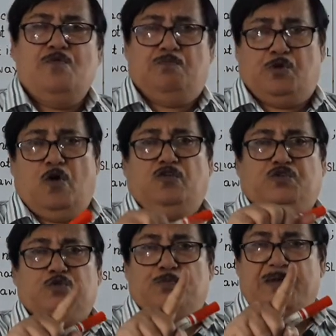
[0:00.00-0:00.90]
because
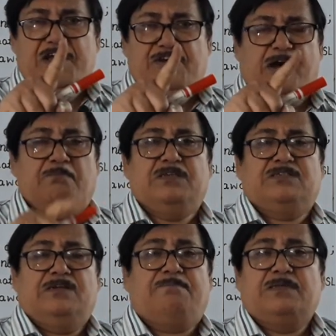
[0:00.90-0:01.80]
you made a
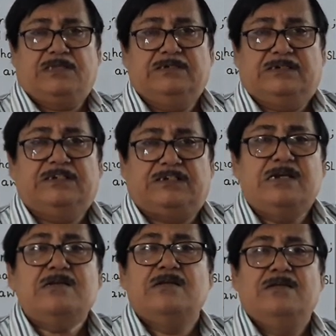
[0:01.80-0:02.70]
misrepresentation.